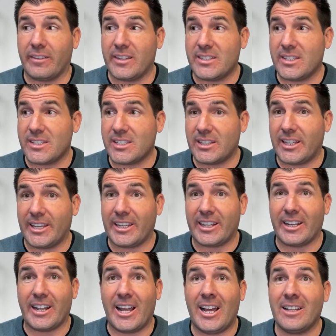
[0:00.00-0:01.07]
This is like
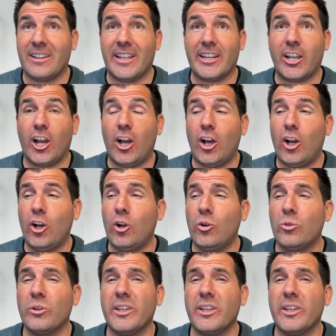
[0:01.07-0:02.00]
not like, oh,